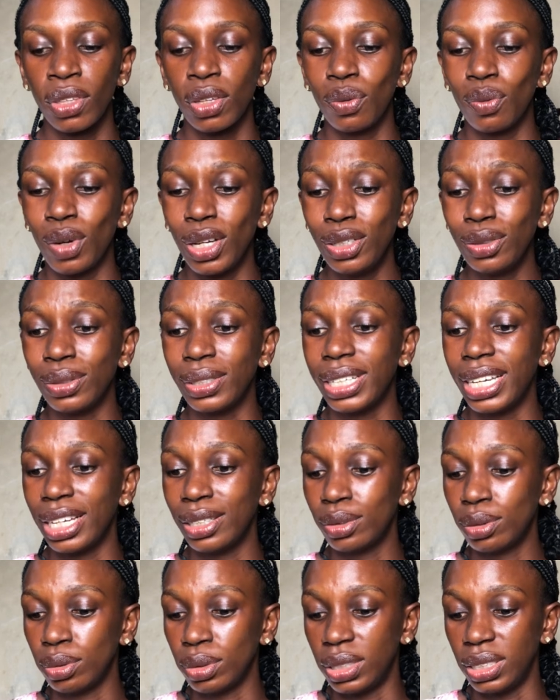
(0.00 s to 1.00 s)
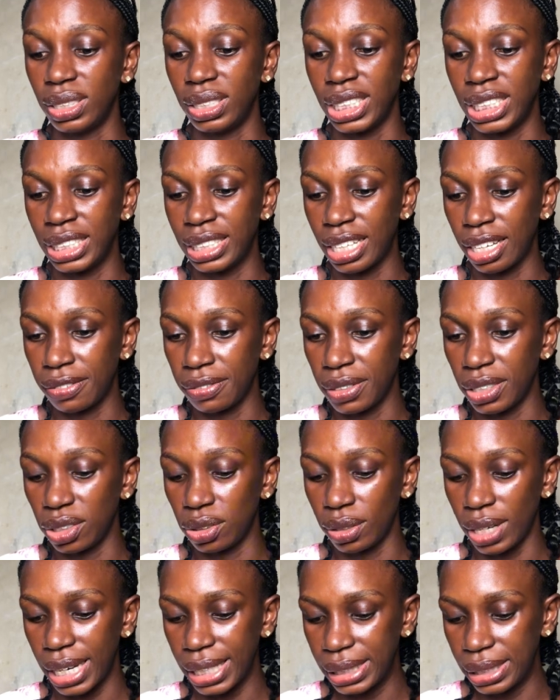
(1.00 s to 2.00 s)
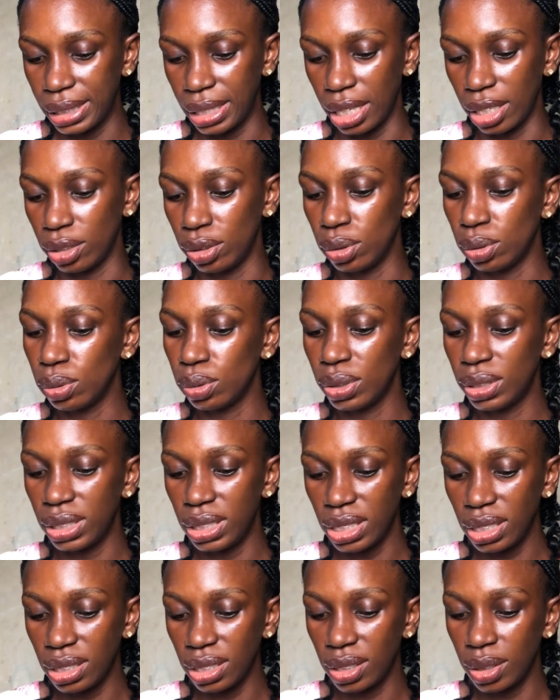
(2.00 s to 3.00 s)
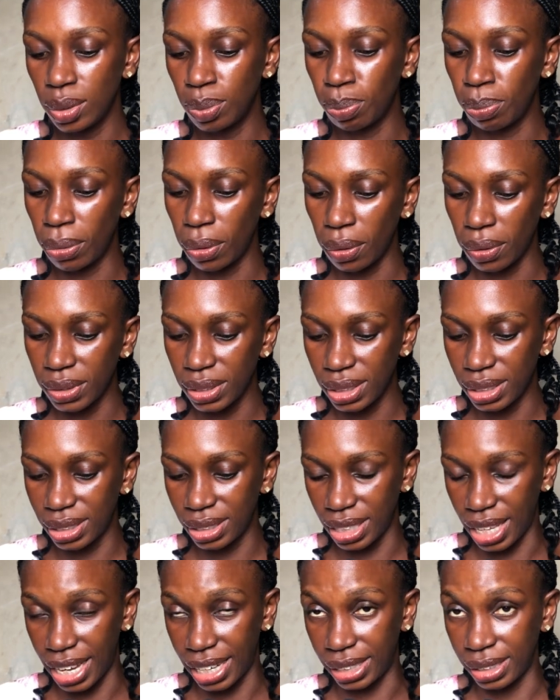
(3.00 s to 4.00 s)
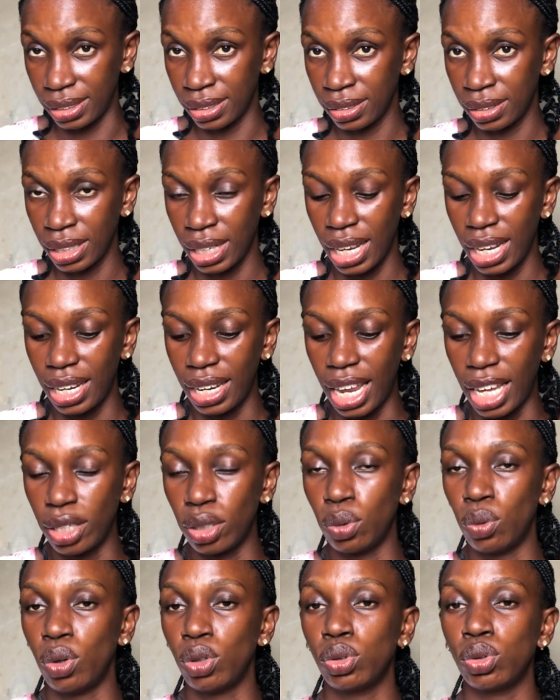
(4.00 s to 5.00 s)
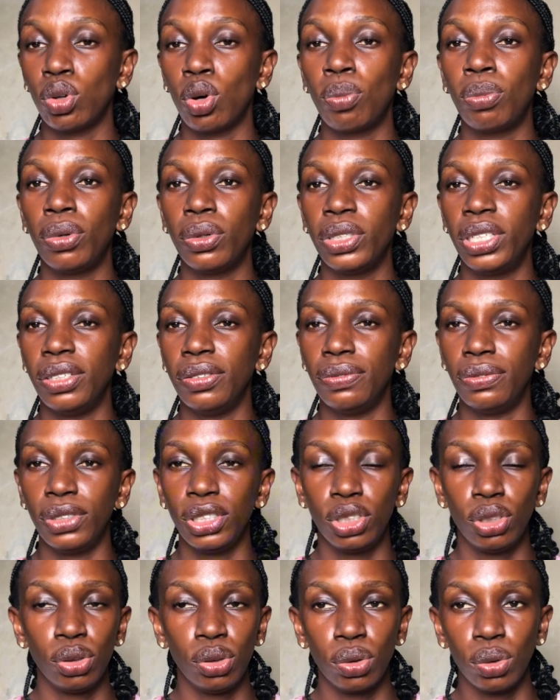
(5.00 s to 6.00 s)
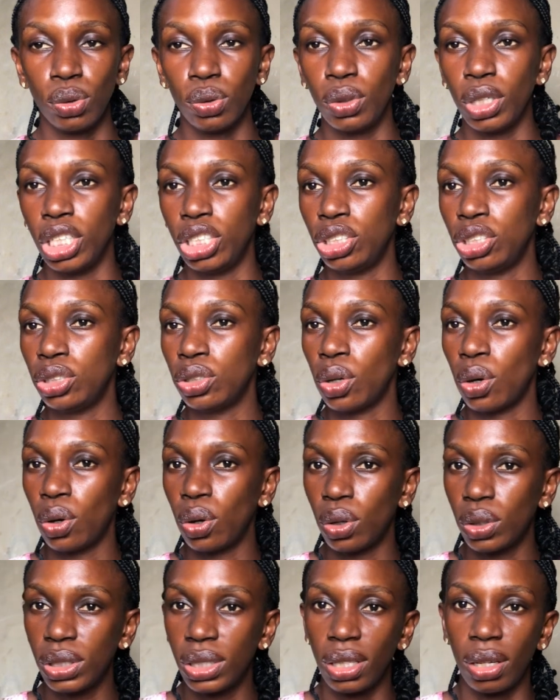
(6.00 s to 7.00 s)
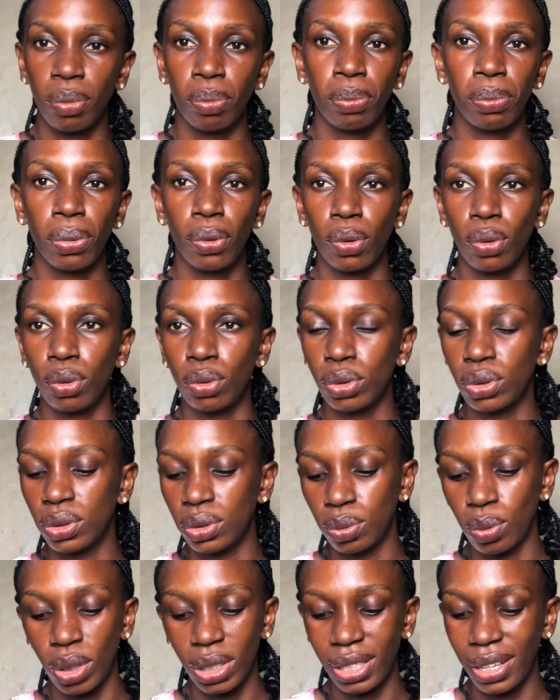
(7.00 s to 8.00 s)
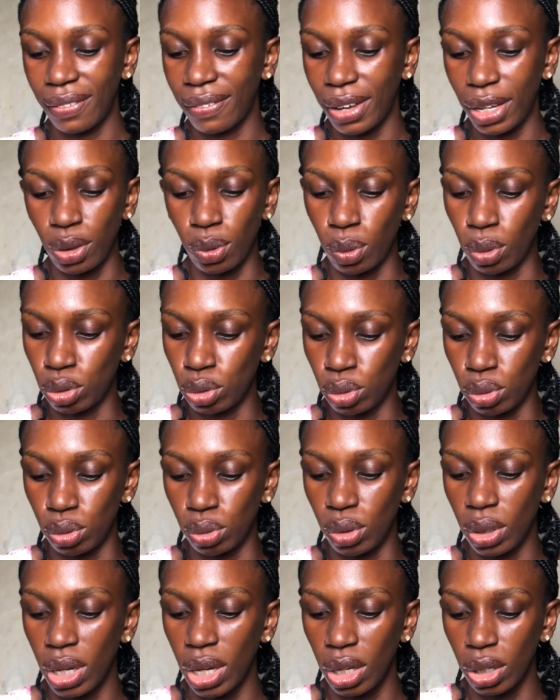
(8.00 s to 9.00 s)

When you get to this interface right here, you will see this plus sign, like you want to upload a video, a short, a post, whatever you want to do.